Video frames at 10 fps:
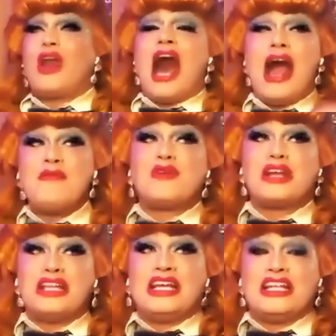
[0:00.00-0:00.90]
What I'm
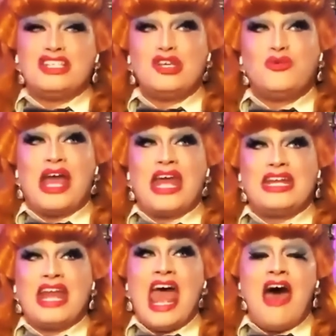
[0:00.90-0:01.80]
really into
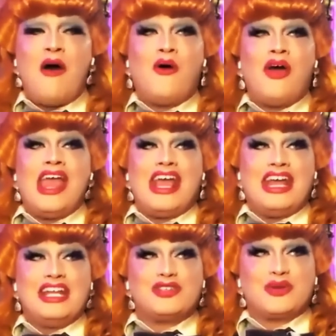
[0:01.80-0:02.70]
right now
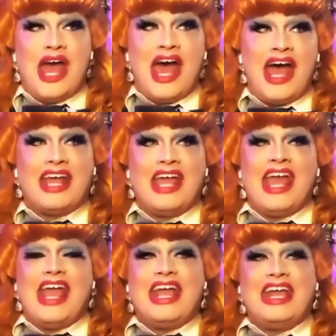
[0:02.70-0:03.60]
in drag
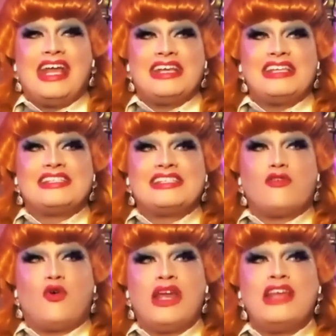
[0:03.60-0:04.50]
is
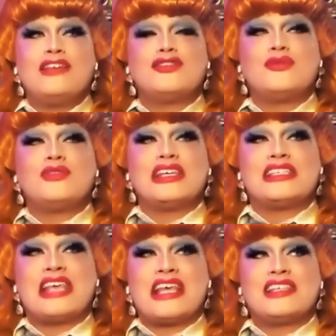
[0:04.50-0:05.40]
queens who
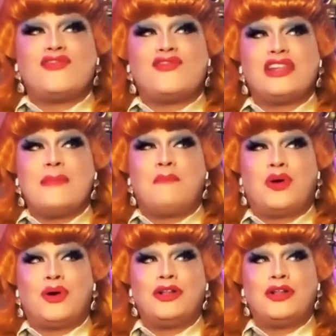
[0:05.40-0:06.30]
successfully
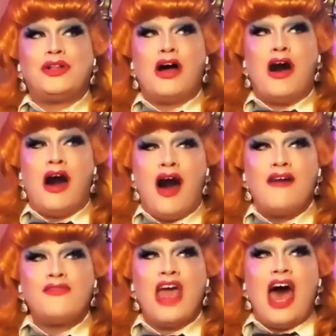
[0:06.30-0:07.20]
pull off
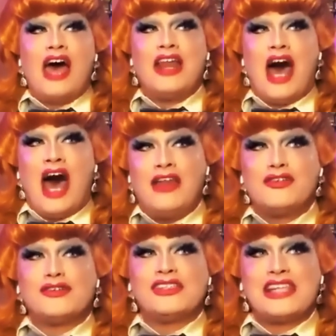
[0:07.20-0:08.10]
an
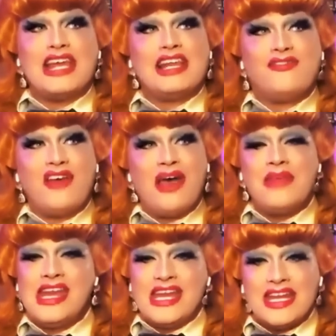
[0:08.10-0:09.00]
understated
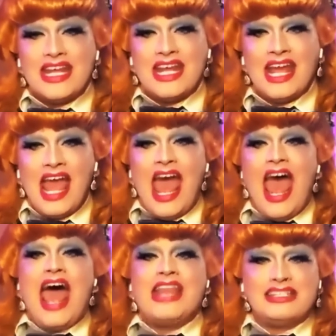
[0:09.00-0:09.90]
femininity
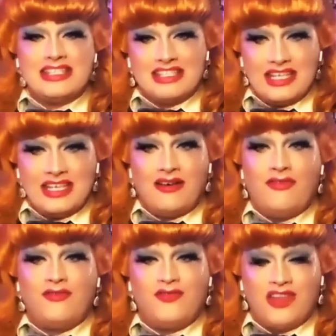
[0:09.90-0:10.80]
and still
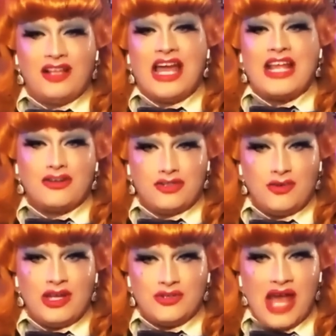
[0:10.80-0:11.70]
feel like they're
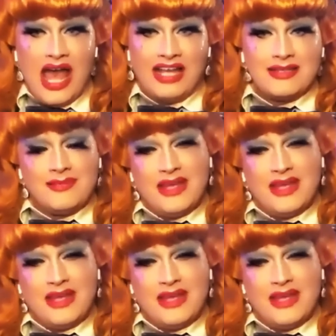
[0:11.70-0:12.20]
doing drag to